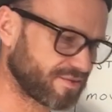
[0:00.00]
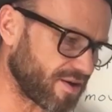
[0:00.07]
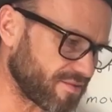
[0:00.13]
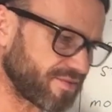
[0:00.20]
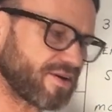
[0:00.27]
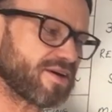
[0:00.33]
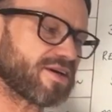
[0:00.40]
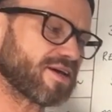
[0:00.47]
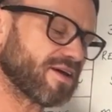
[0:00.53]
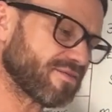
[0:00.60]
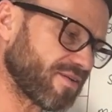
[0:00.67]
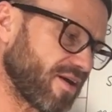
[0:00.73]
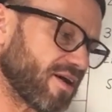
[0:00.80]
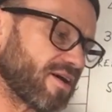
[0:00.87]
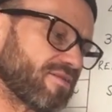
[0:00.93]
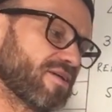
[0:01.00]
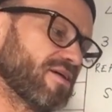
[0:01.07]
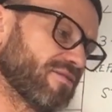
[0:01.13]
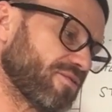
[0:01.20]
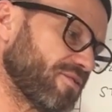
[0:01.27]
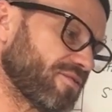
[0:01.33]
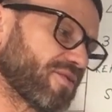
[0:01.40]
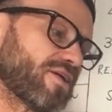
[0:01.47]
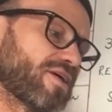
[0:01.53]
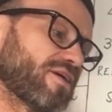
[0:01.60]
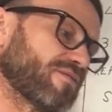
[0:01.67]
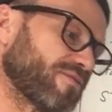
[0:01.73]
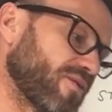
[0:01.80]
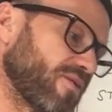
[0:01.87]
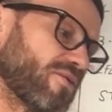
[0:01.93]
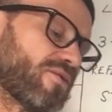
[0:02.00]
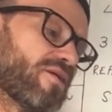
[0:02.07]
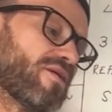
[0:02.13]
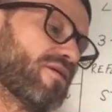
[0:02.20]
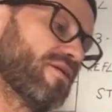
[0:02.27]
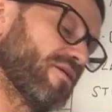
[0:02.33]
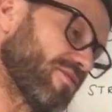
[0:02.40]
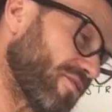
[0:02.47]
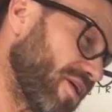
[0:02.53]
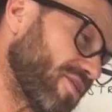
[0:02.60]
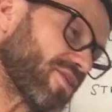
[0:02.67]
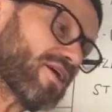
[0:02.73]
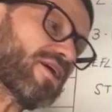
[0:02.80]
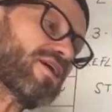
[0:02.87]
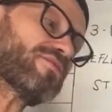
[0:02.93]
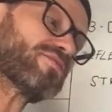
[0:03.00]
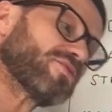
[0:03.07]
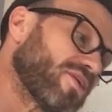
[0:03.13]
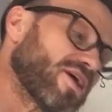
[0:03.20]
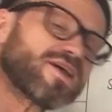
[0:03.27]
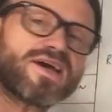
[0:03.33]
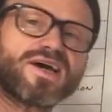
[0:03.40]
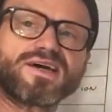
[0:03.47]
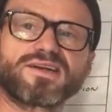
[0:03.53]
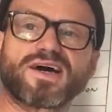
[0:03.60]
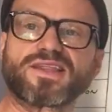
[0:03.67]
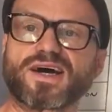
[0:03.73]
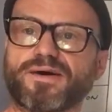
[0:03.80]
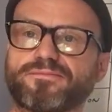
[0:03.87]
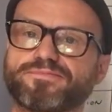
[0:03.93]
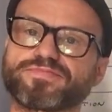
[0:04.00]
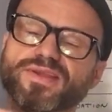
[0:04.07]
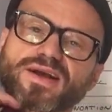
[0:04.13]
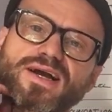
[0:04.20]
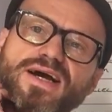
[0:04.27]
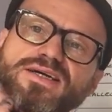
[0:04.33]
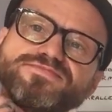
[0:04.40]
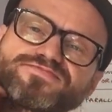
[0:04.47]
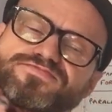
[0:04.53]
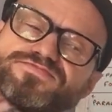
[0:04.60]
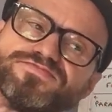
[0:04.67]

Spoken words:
5:30, 5, 4:30, 4, 3:30, 3, yeah, like that, okay?